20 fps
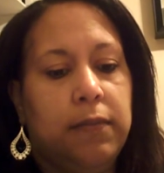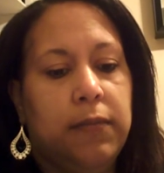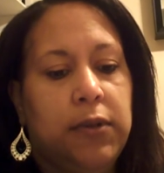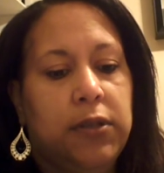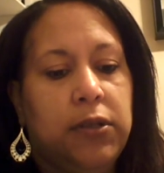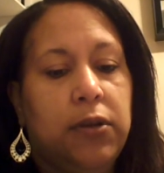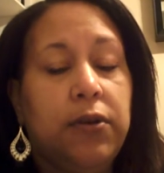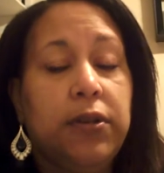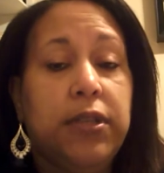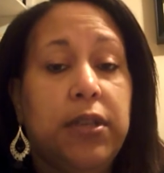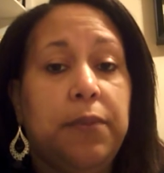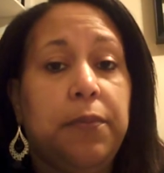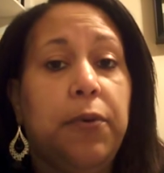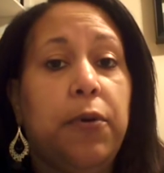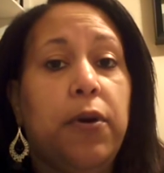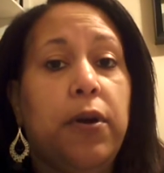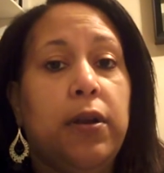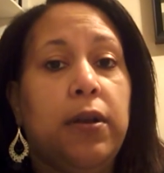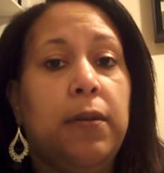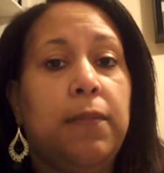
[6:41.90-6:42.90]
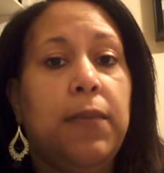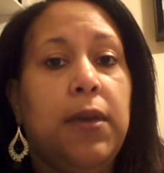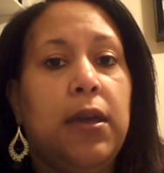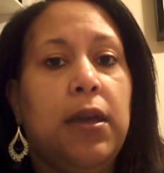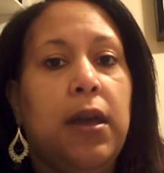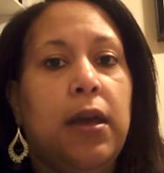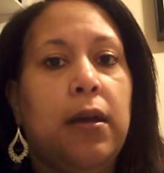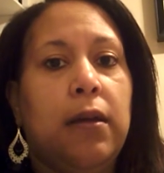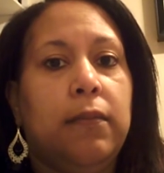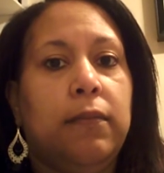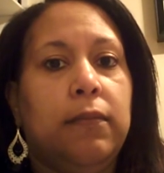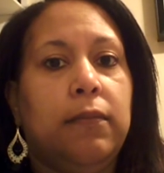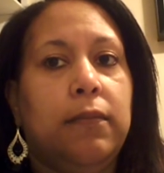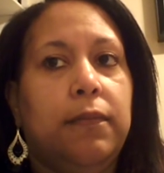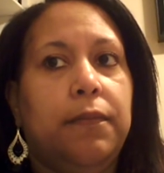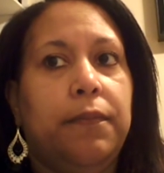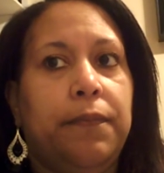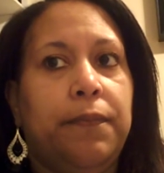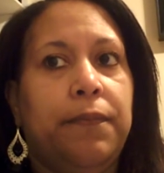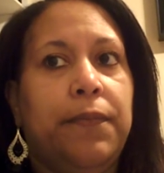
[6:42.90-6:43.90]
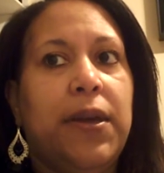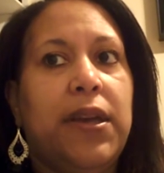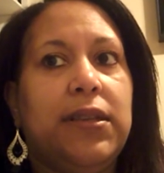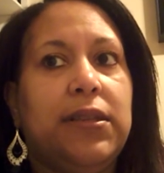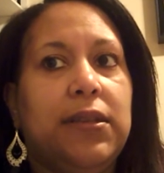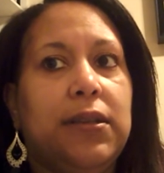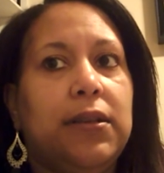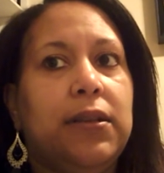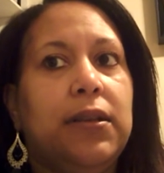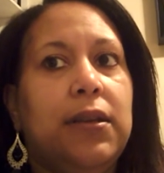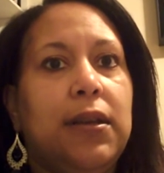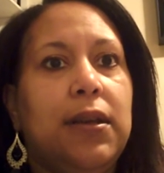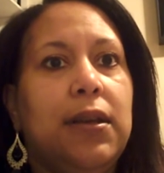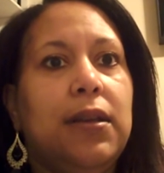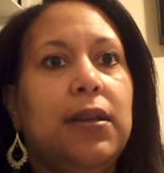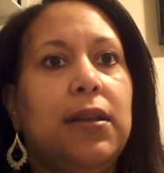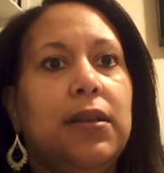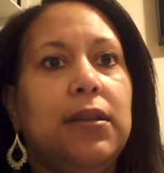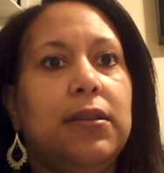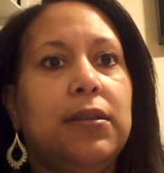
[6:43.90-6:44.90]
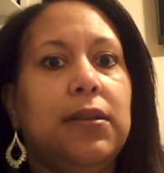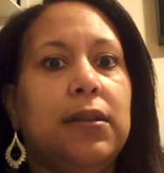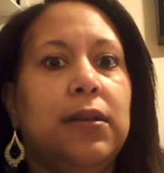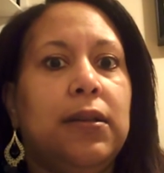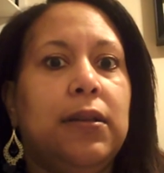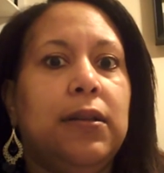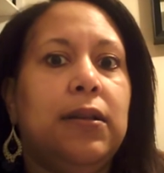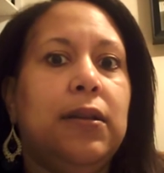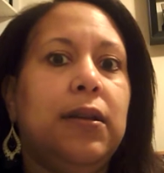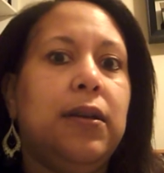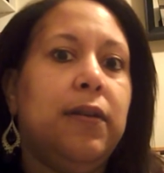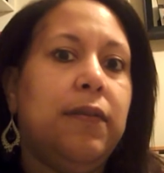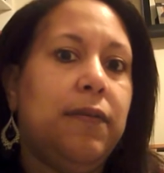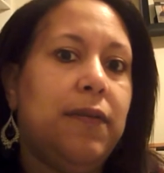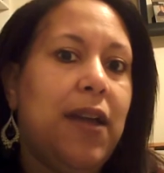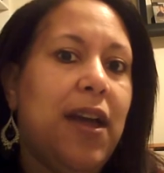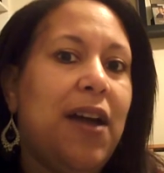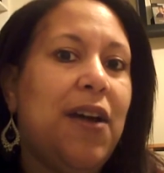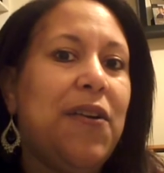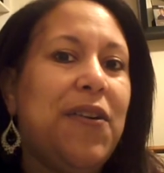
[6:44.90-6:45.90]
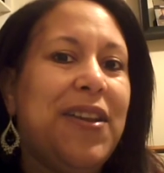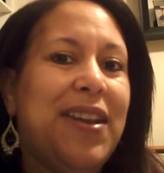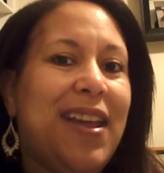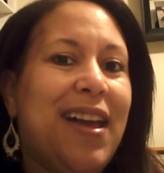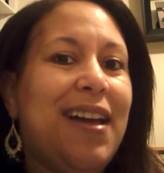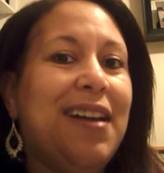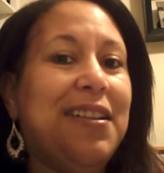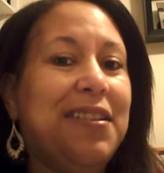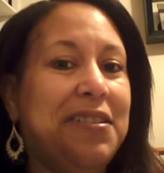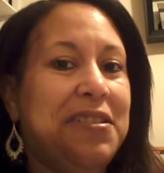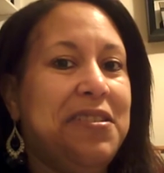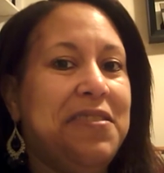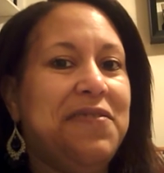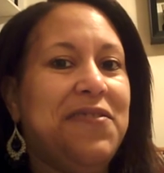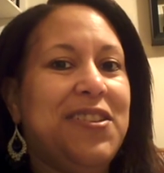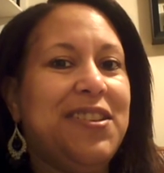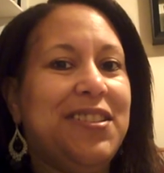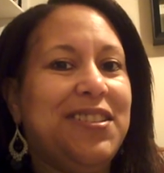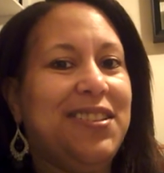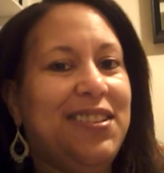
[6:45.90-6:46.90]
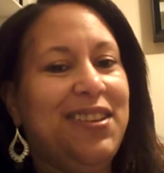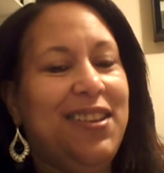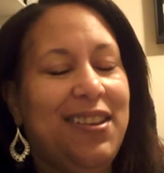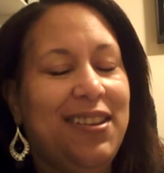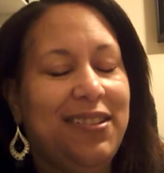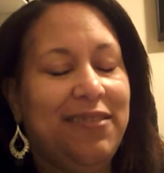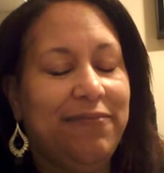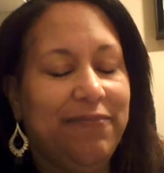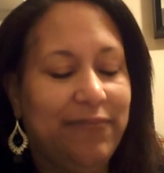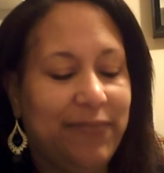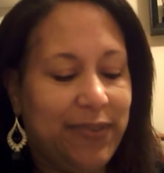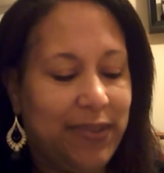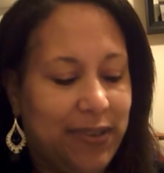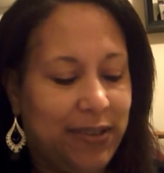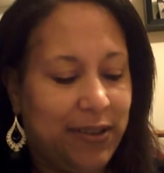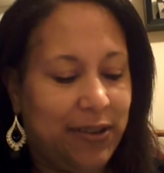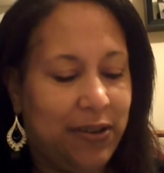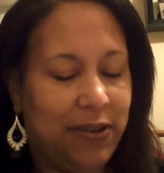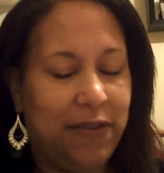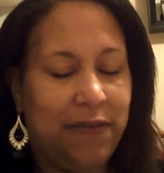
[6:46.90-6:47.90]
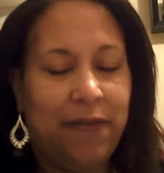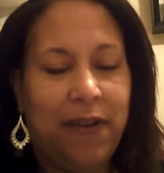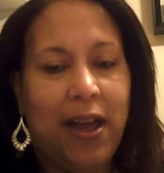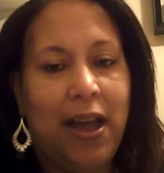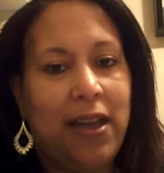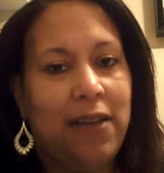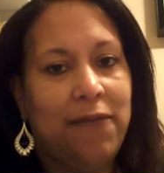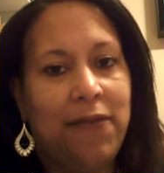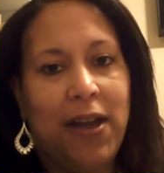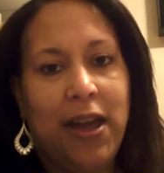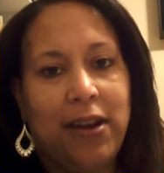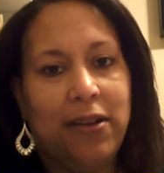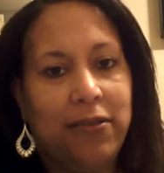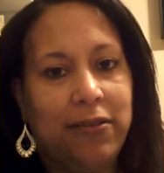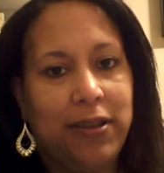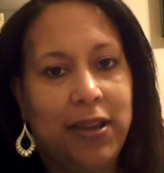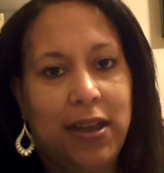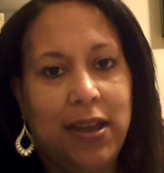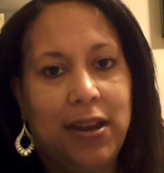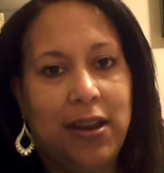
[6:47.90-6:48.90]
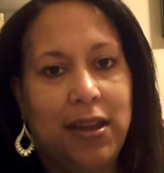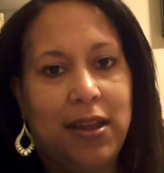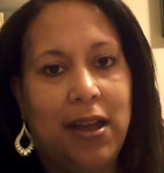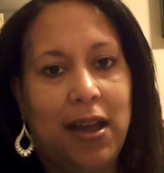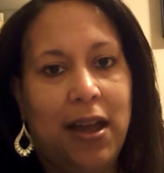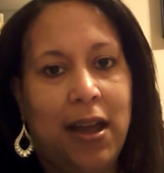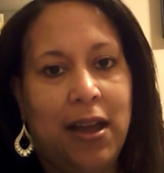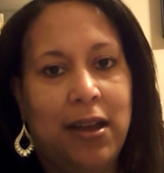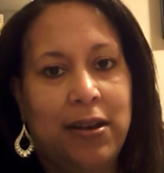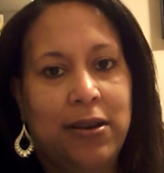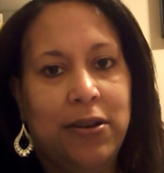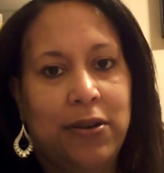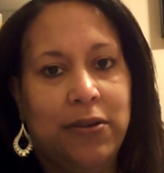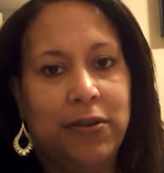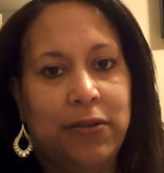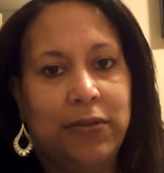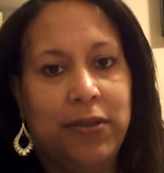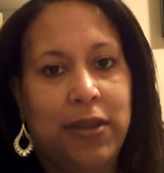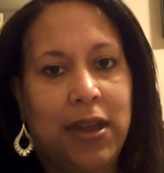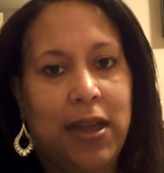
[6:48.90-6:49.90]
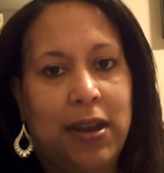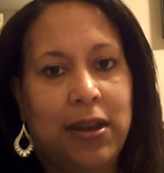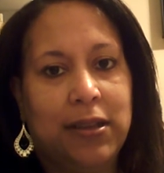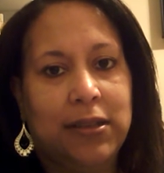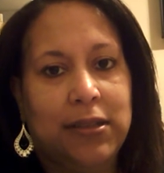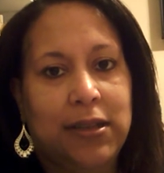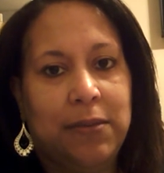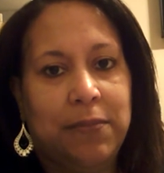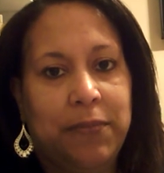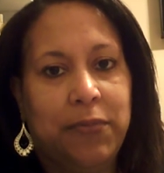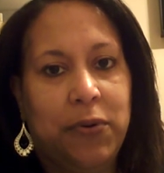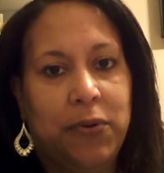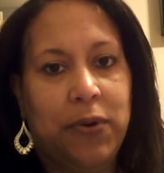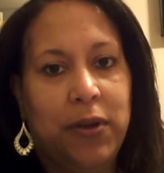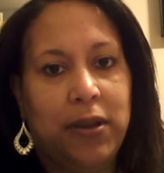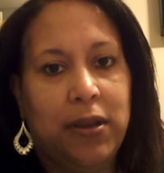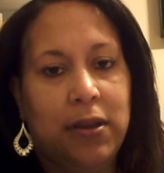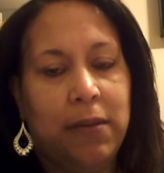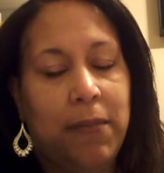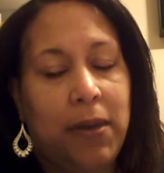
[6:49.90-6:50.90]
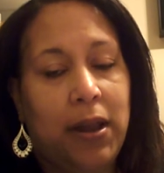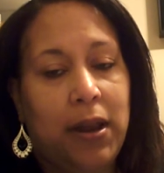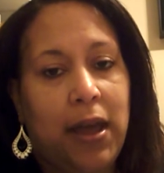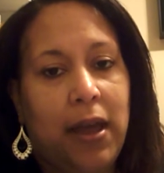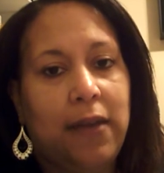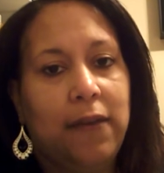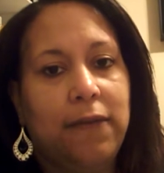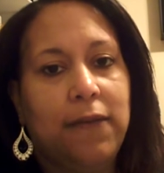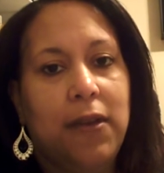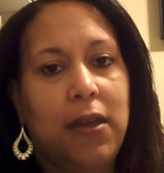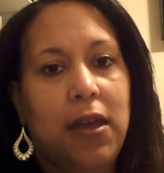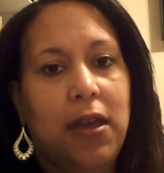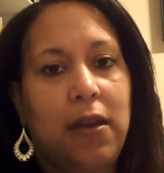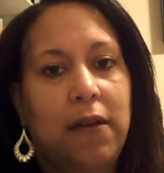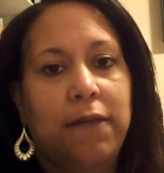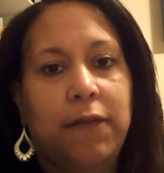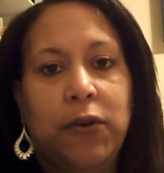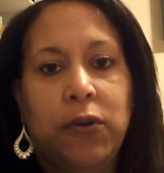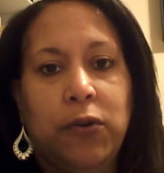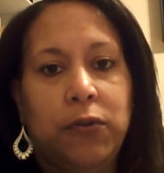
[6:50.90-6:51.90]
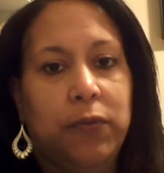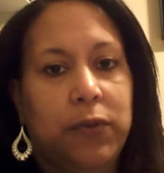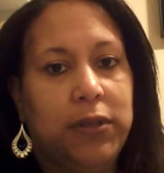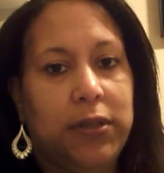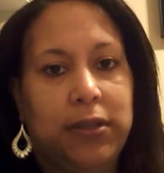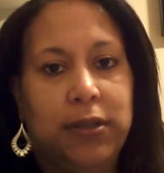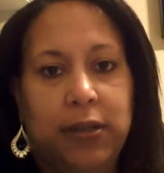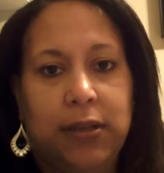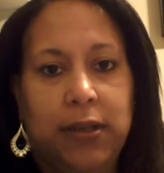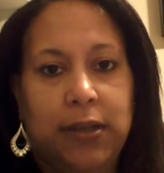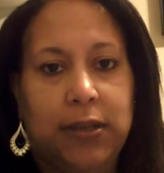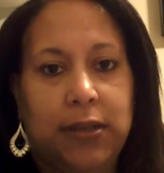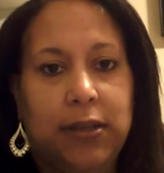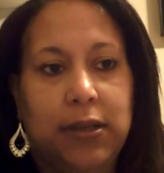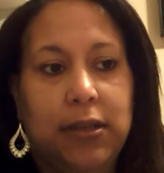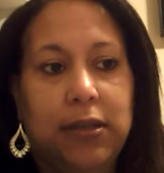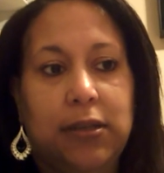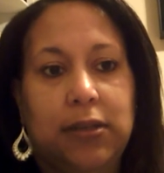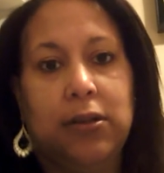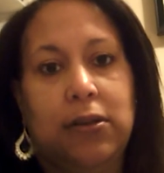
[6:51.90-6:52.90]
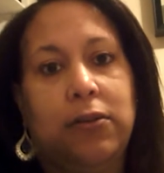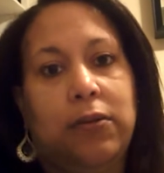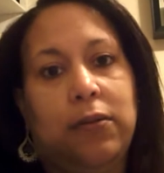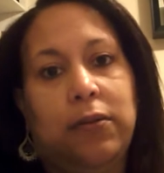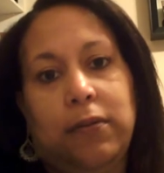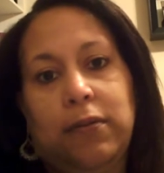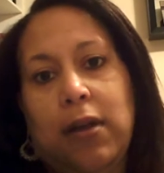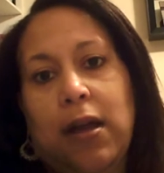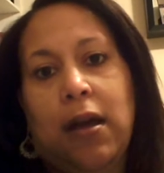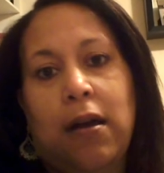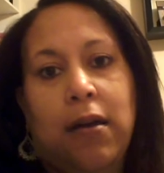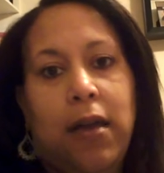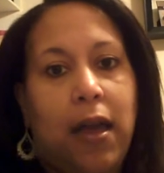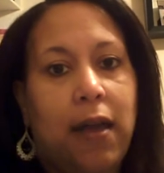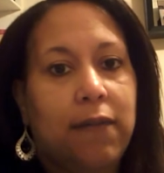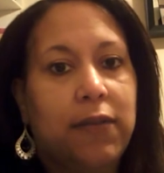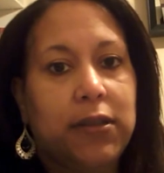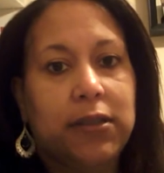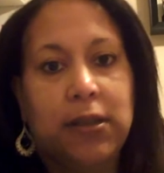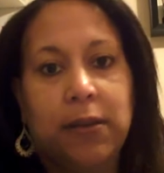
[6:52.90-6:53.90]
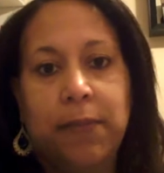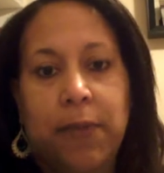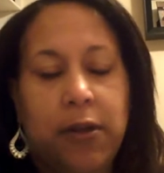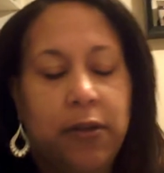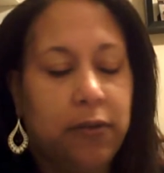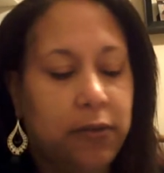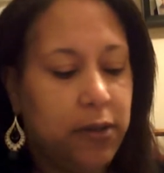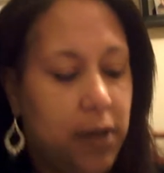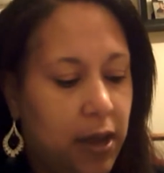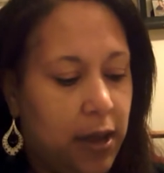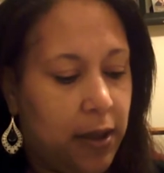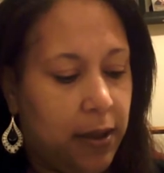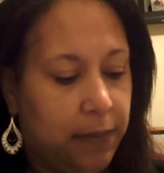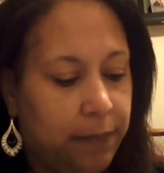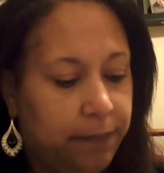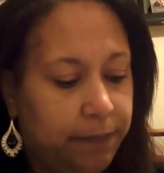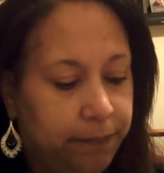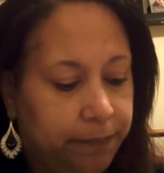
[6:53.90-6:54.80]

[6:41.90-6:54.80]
So it's important to me. I'm basically eating to live now and not living to eat. So if I don't get it, I know that at some point in my life, food will still exist, so I'll have it some other time.